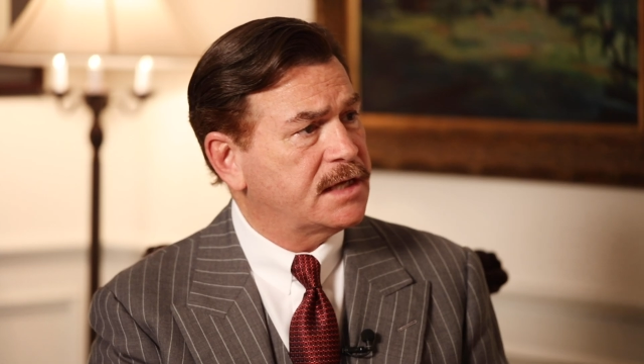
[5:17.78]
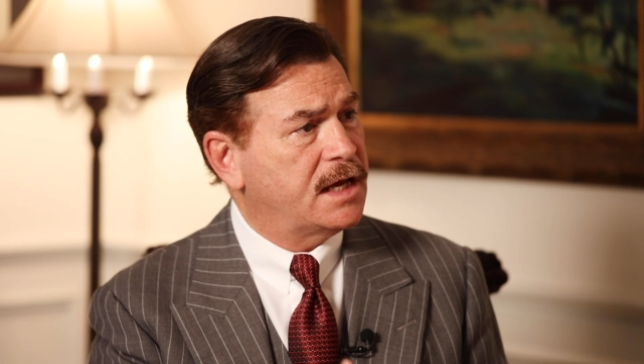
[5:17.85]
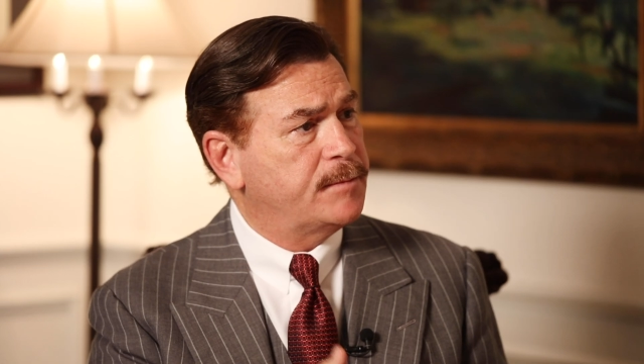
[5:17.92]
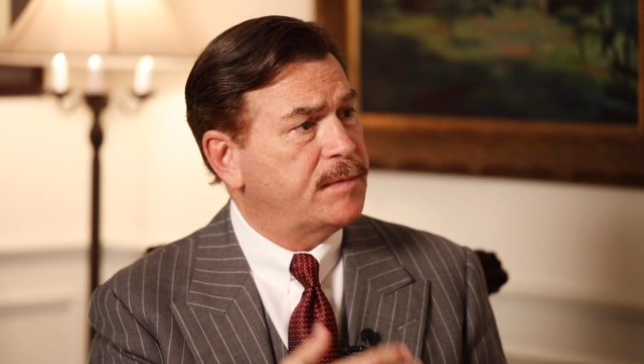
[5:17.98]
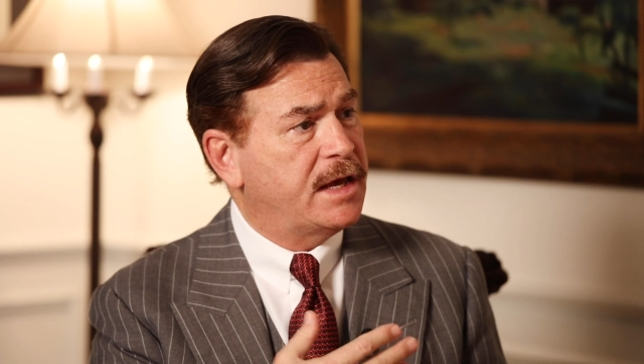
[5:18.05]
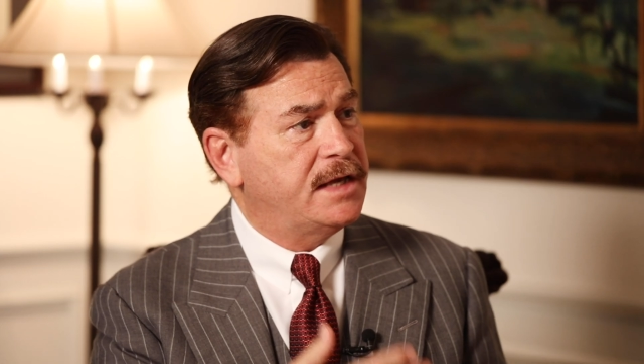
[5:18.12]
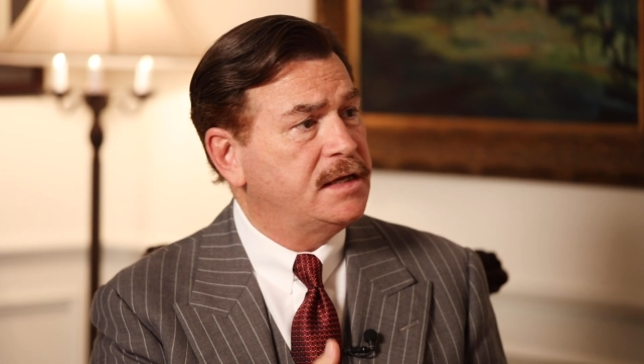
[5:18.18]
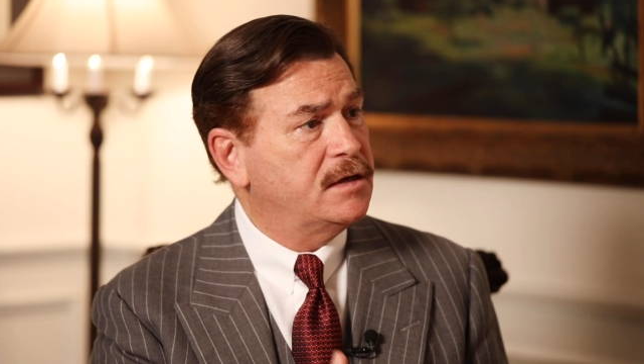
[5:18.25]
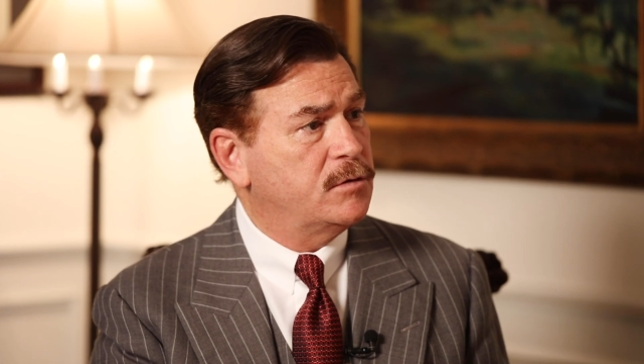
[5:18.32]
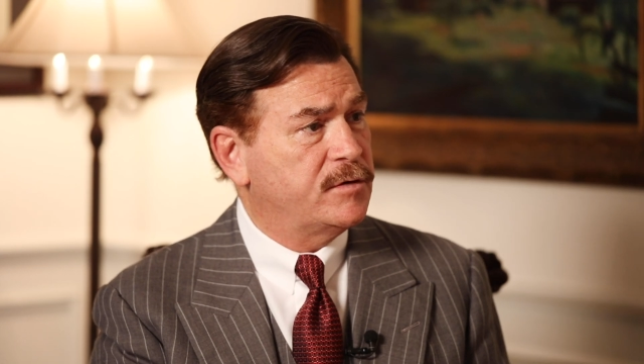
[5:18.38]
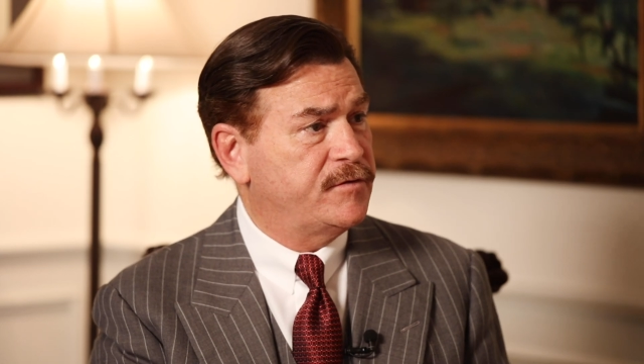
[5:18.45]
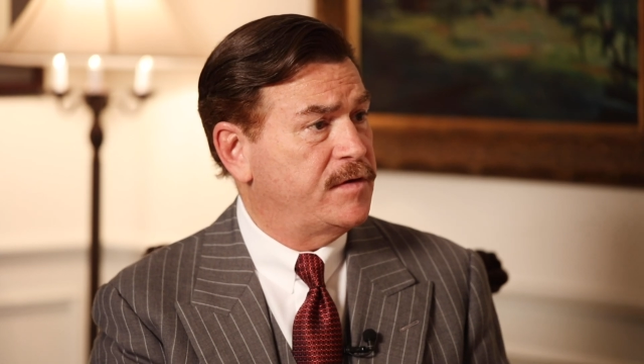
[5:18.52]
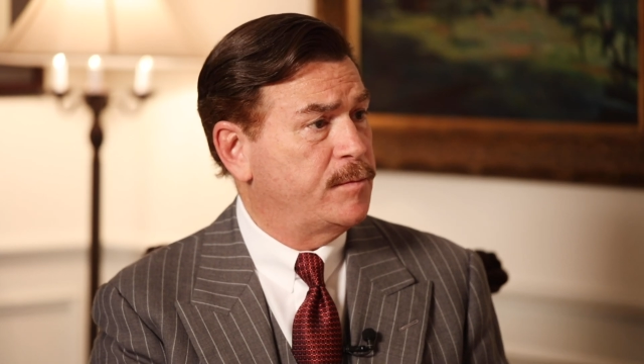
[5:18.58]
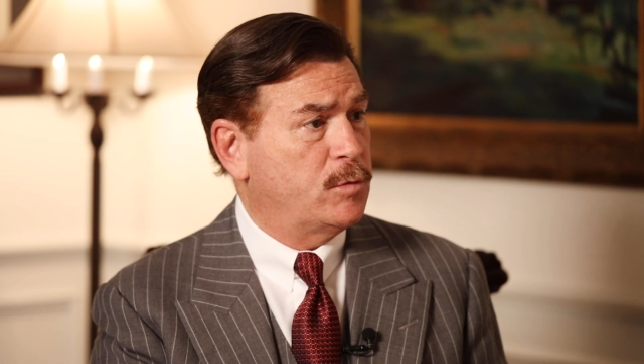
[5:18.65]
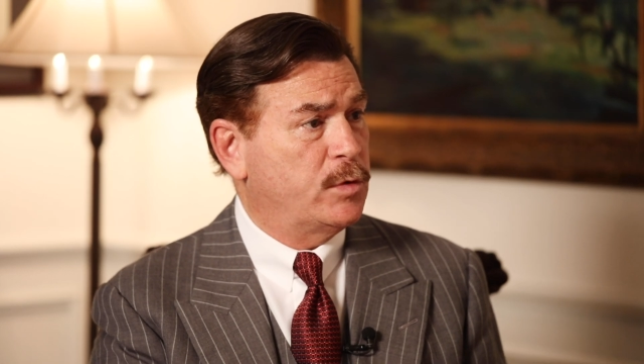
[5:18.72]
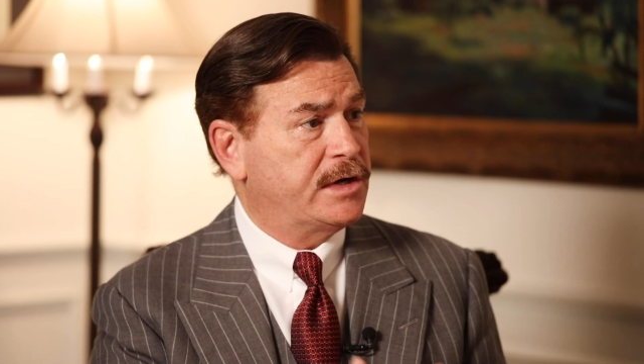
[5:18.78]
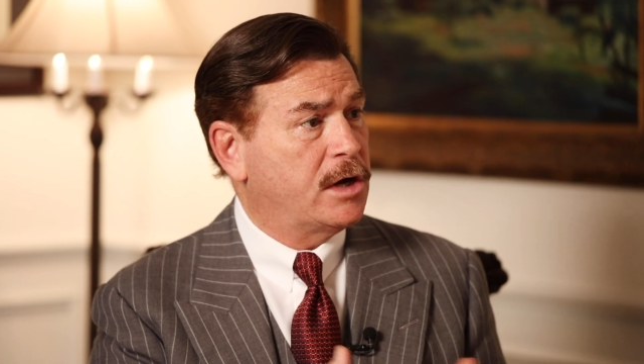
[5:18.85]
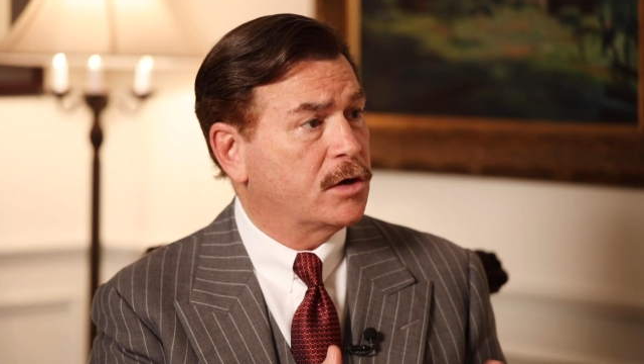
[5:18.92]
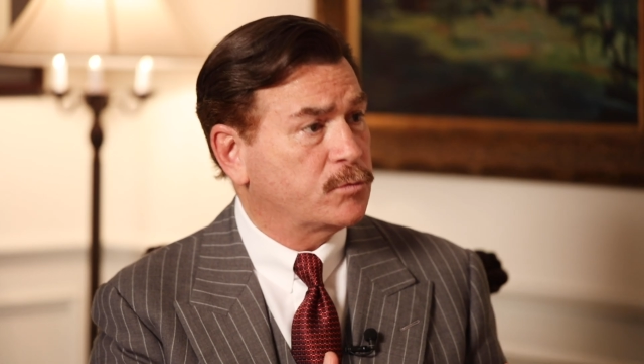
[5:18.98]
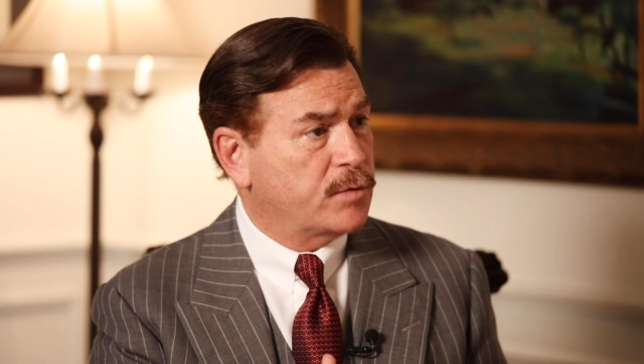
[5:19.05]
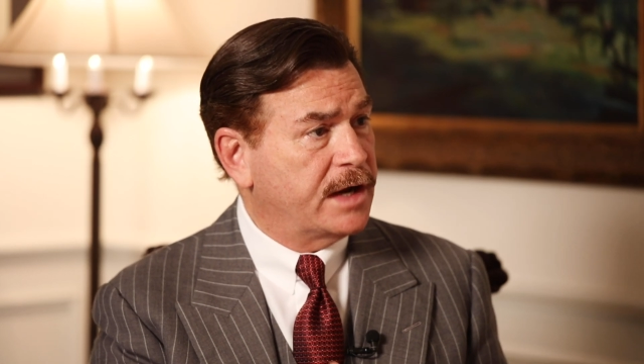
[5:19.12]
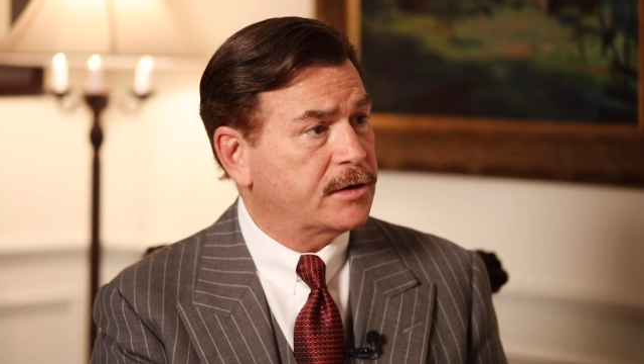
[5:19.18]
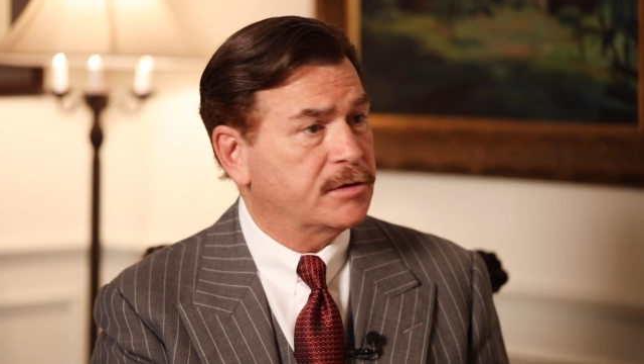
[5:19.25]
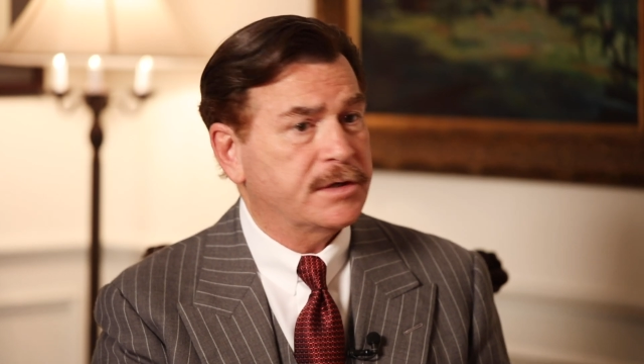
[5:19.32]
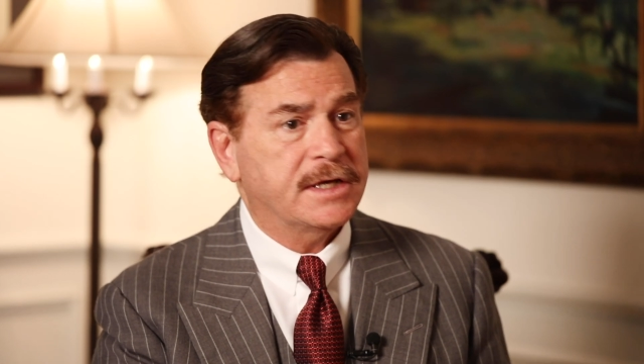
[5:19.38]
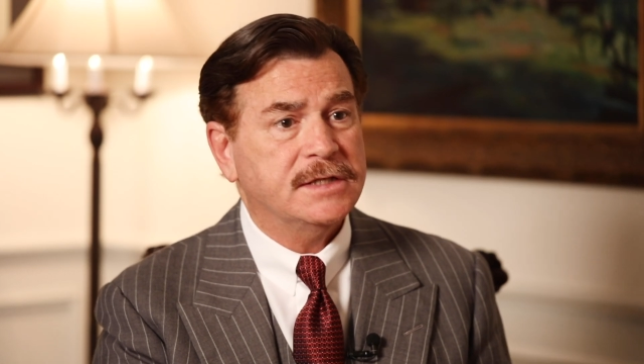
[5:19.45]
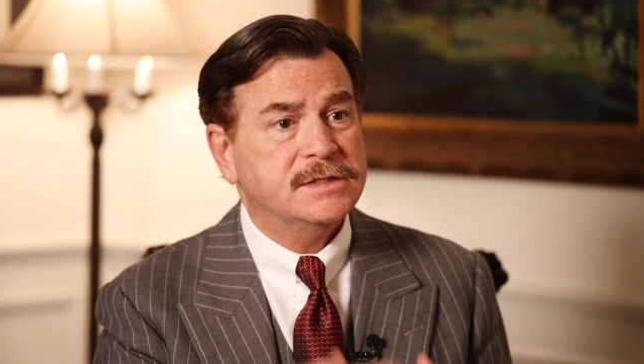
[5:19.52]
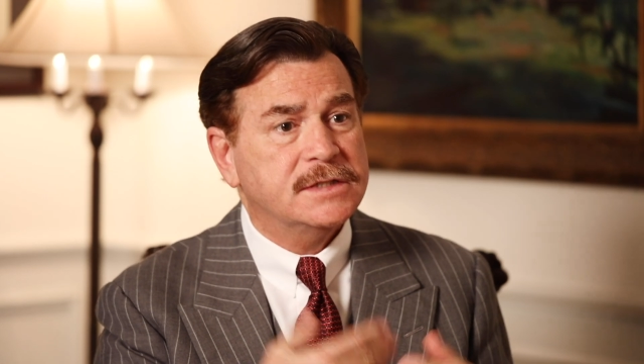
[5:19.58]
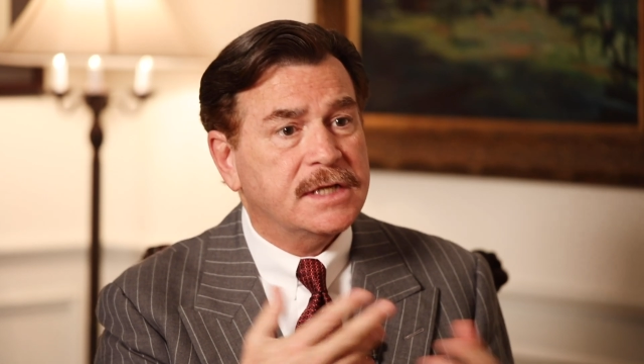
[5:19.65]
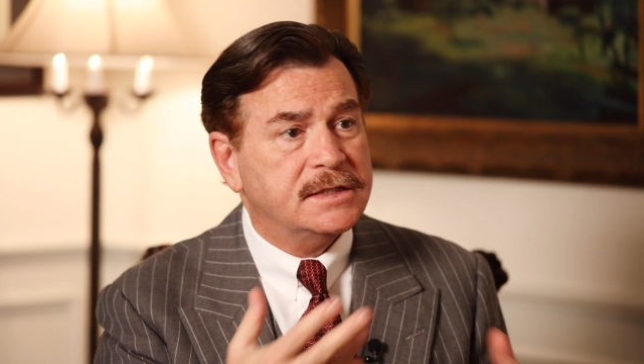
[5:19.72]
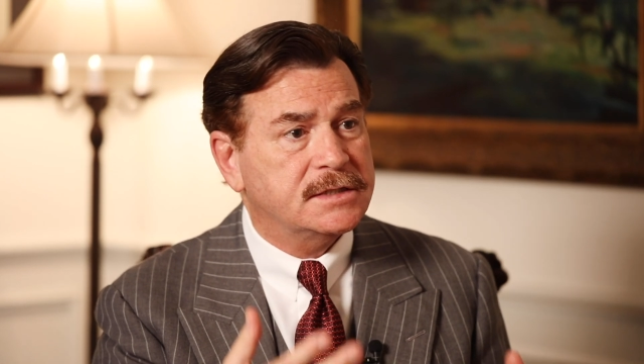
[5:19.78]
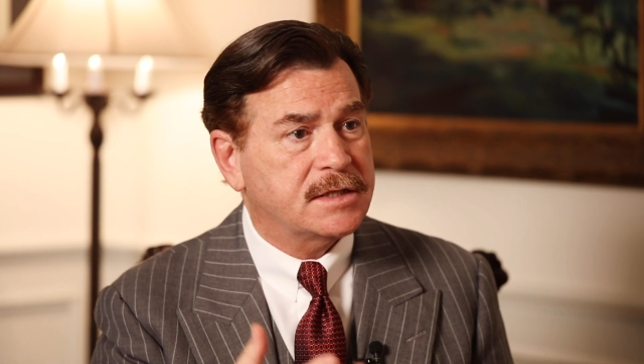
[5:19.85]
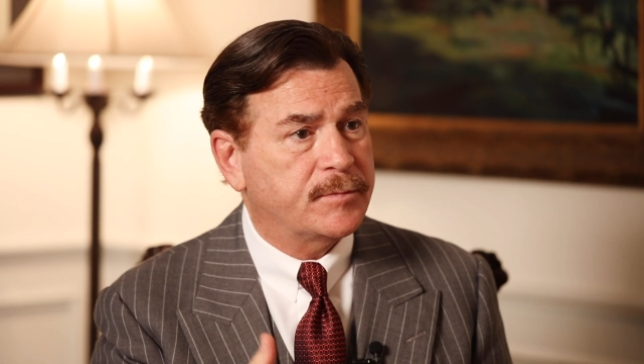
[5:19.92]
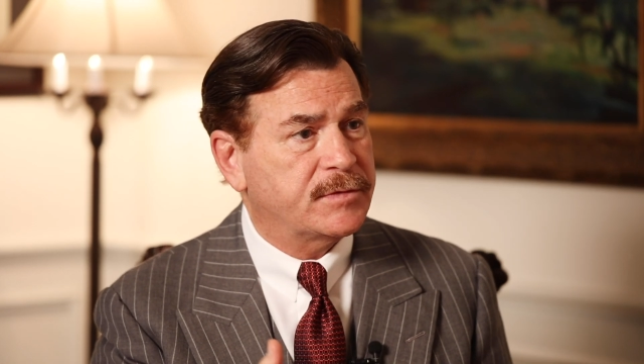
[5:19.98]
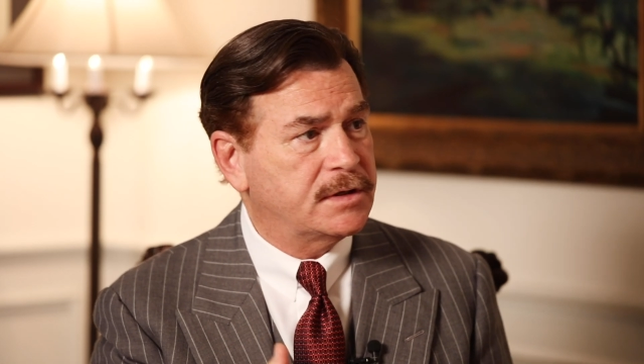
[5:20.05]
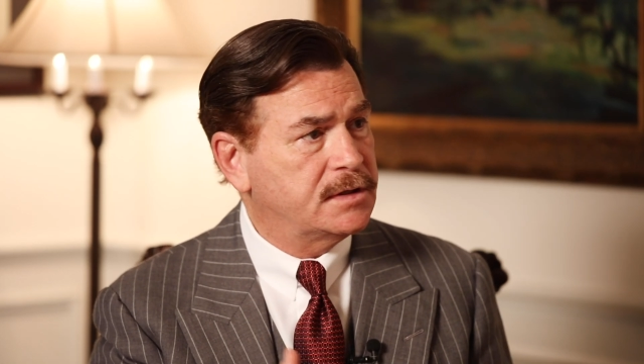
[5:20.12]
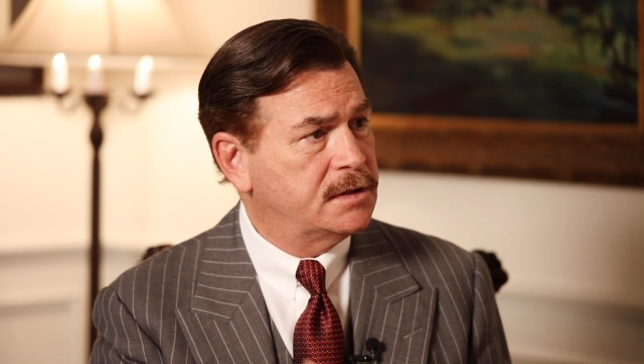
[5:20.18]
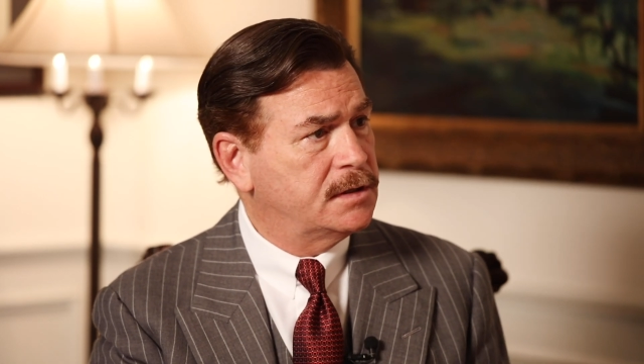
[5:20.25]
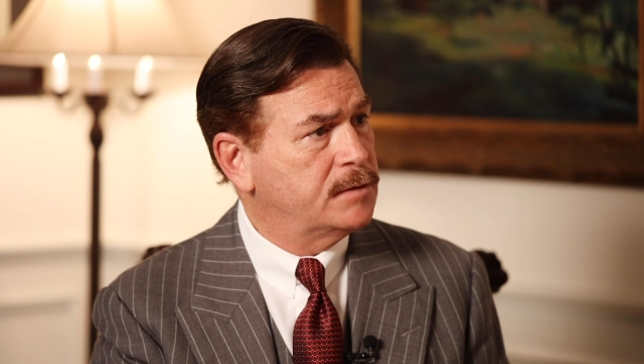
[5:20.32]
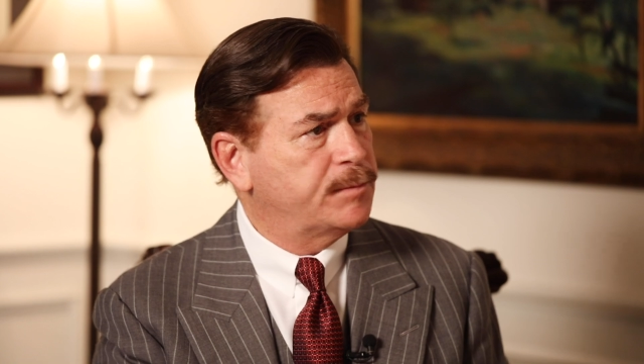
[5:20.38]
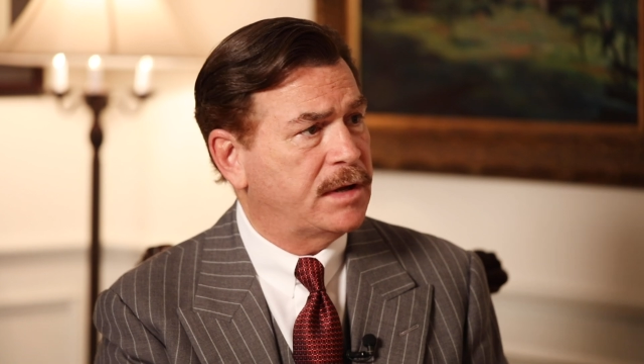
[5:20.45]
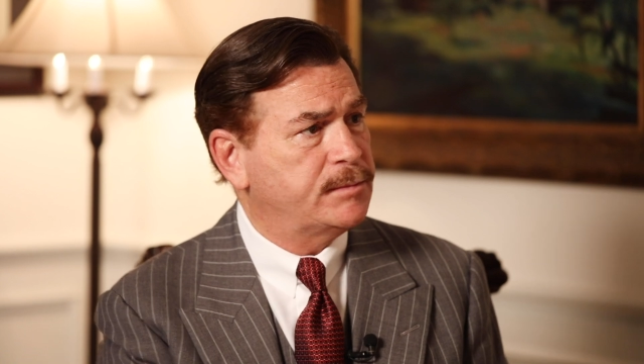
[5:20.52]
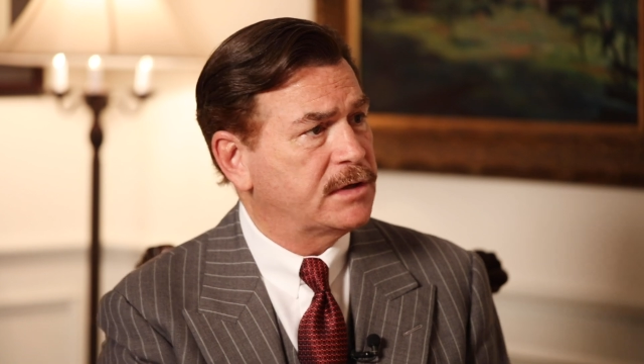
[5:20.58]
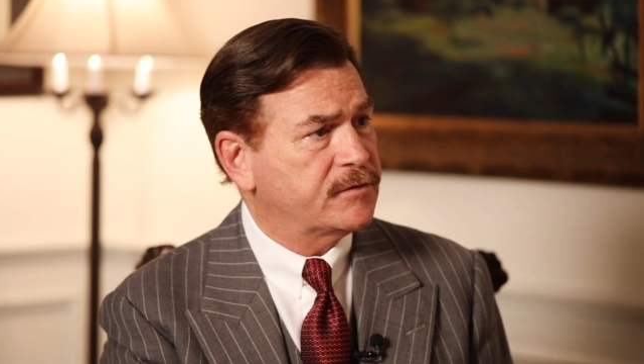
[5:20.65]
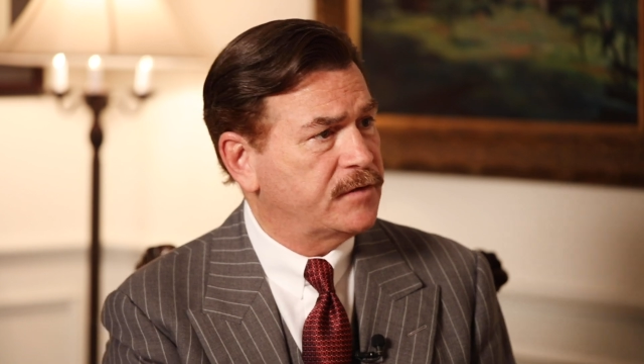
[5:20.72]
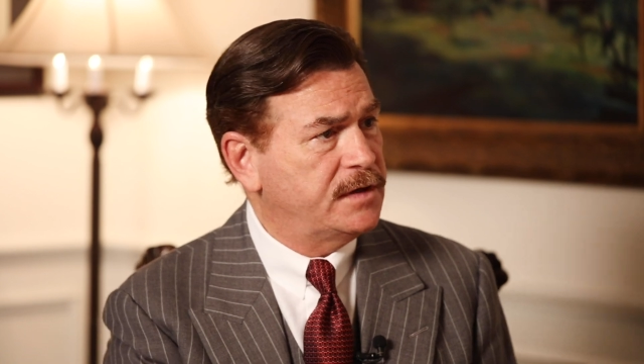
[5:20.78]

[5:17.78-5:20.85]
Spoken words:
time any of them went on record and said something in a public